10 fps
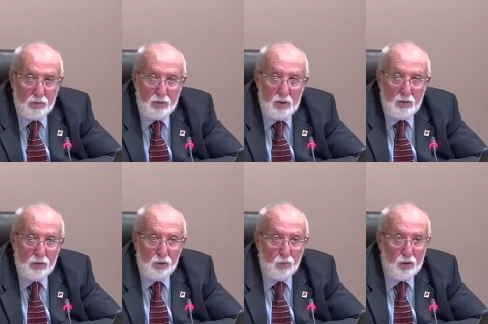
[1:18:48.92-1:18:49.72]
So for
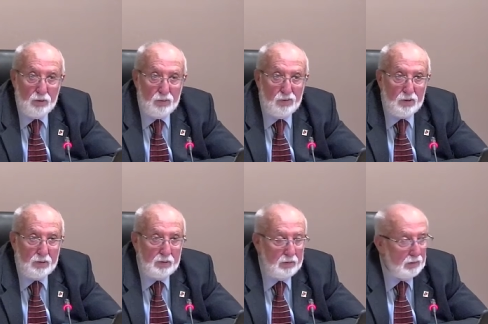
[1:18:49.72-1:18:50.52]
those
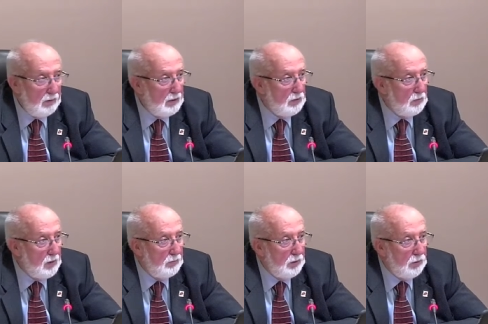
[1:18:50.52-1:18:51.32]

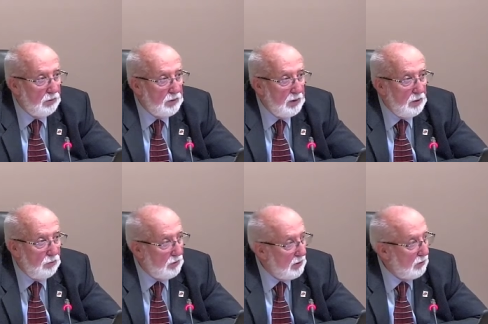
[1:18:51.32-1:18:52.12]
who can vote,
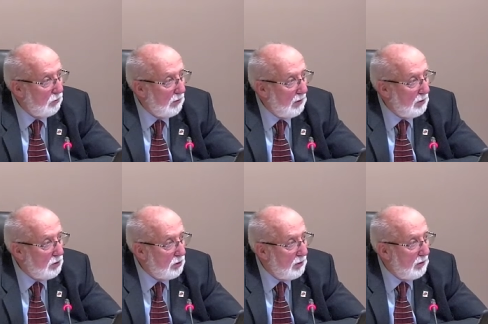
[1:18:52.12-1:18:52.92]
who are a member of
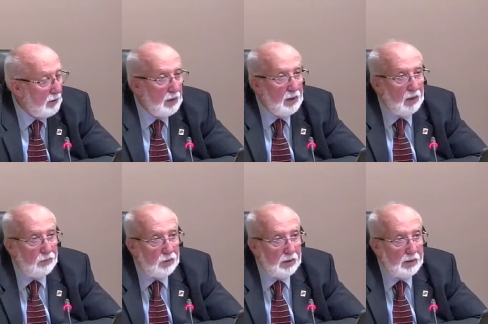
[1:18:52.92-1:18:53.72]
council, I
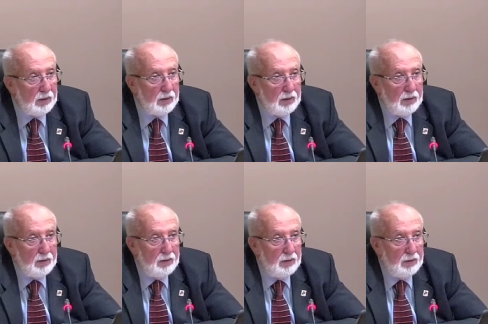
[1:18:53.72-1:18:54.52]
encourage you to
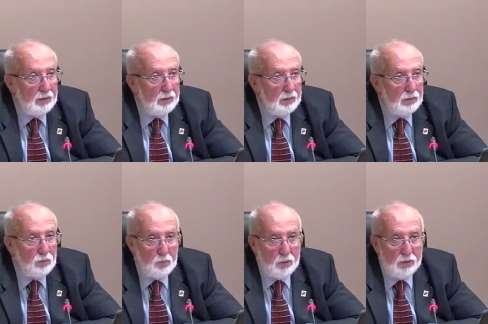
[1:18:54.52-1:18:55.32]
vote,
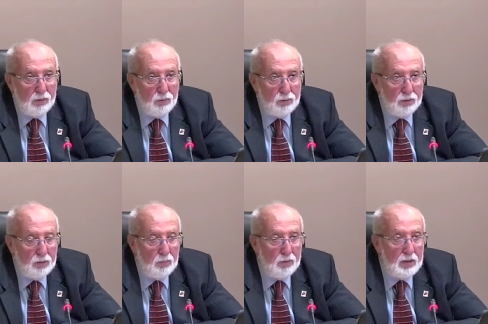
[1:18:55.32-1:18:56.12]

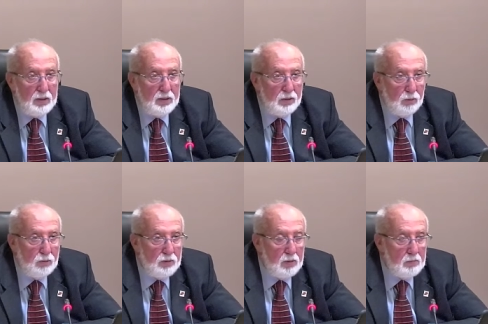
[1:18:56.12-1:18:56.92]
support
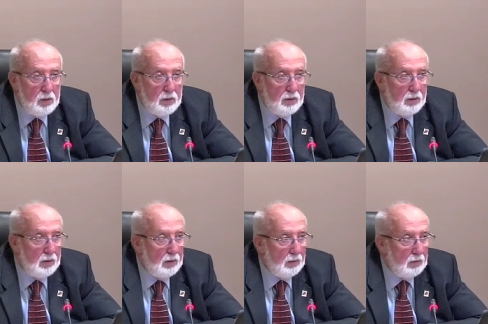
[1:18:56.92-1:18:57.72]
our
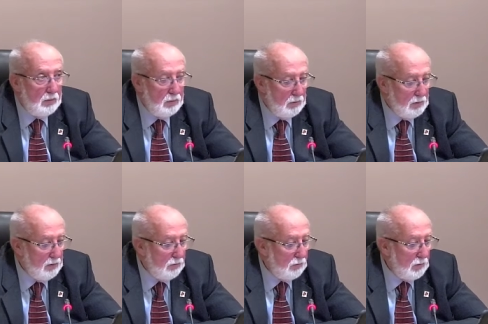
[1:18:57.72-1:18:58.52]
businesses, and
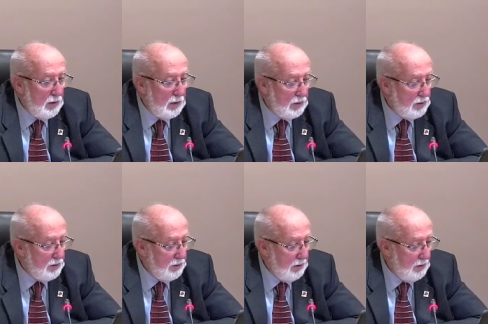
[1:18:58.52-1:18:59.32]
secondly, that
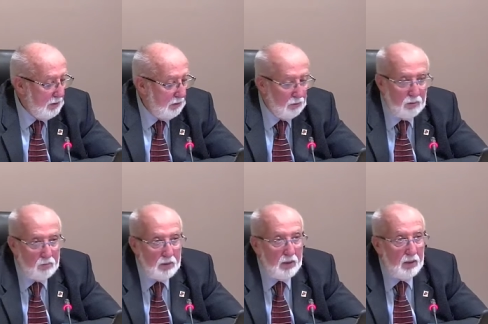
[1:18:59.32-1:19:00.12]
if you want
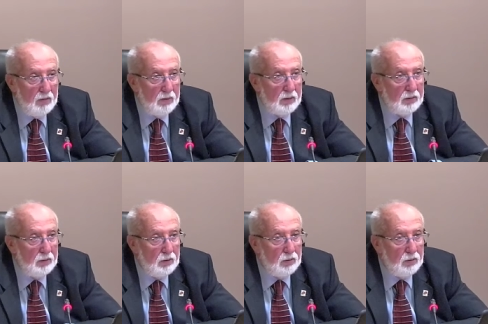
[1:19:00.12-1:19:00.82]
to also